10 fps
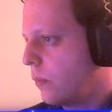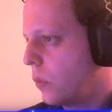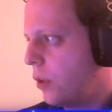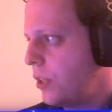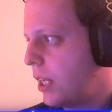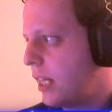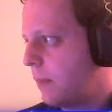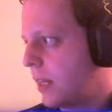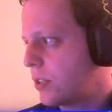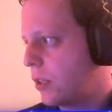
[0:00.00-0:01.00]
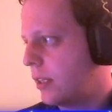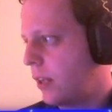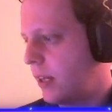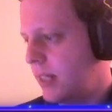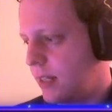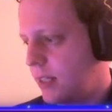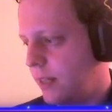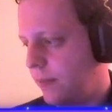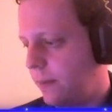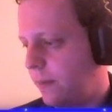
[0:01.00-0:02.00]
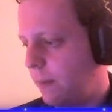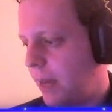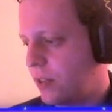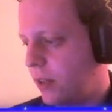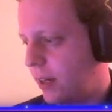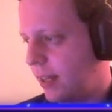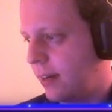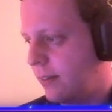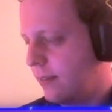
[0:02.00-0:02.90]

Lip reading: Also need to make sure there's no sensitive information on here.